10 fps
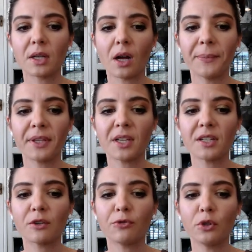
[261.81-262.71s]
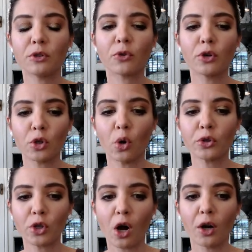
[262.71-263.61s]
Um, it says the food is for adult
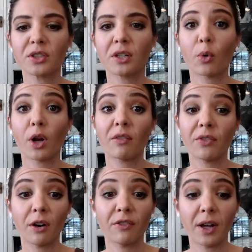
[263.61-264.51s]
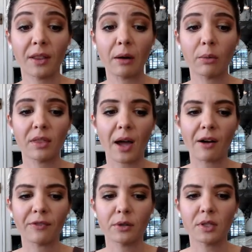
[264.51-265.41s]
dogs, and we're going to verify that with the
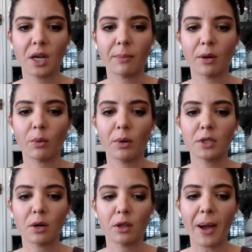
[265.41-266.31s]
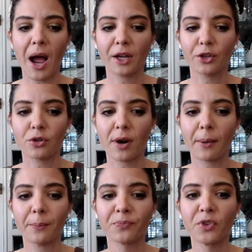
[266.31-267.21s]
AAFCO statement when we turn the package around.